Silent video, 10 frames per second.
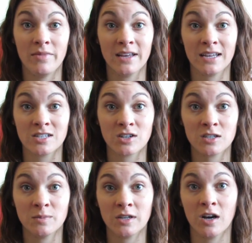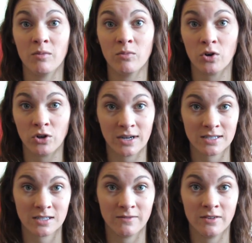They can start to become more
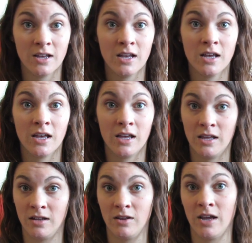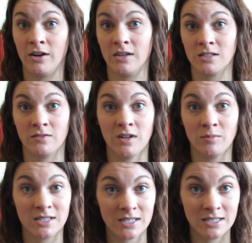aggressive in areas of
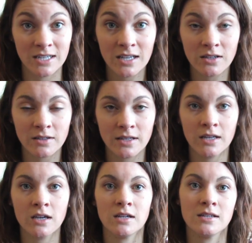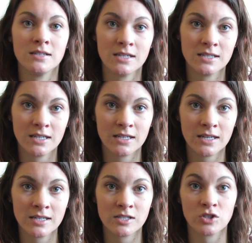numbness and tingling,
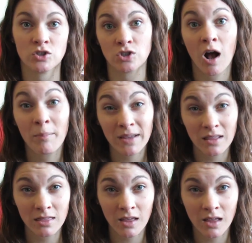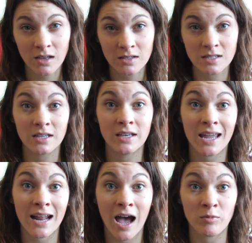dizziness, dropping things,
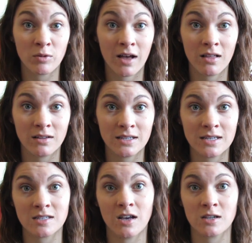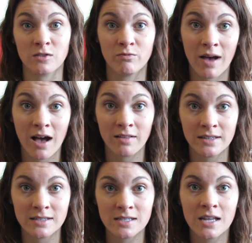gait abnormalities, loss of
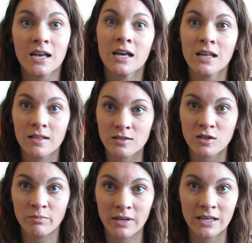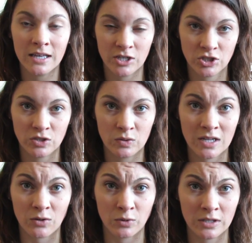balance. These are big issues
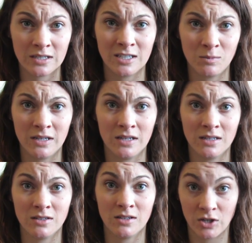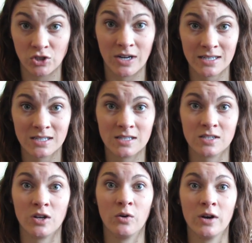that really need to be addressed.
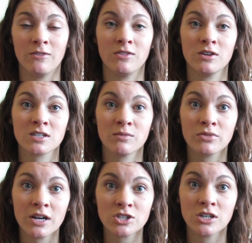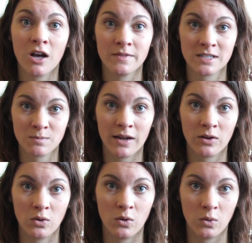So if there's compression on the
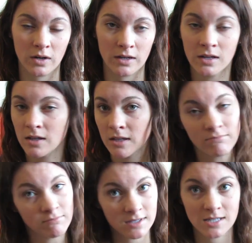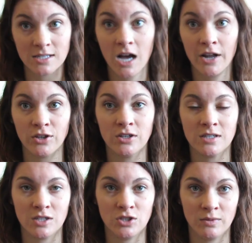spinal cord, it's not a
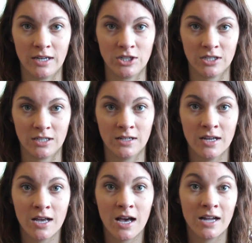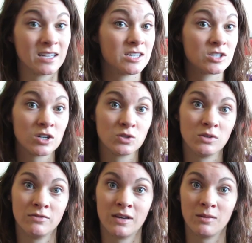good situation. It can start
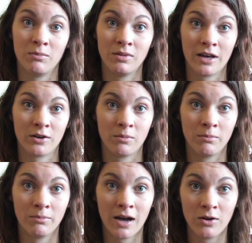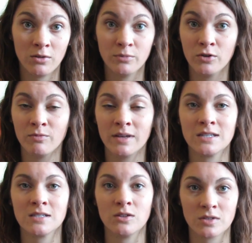to affect bladder and bowel
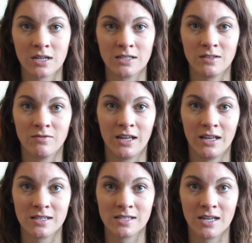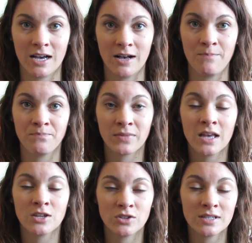movements, those kinds of things.
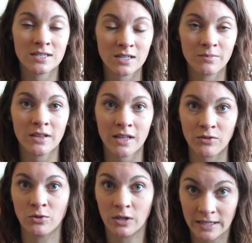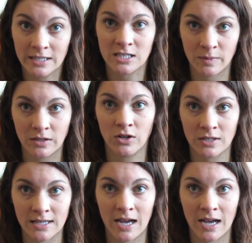So this is something that really needs to be looked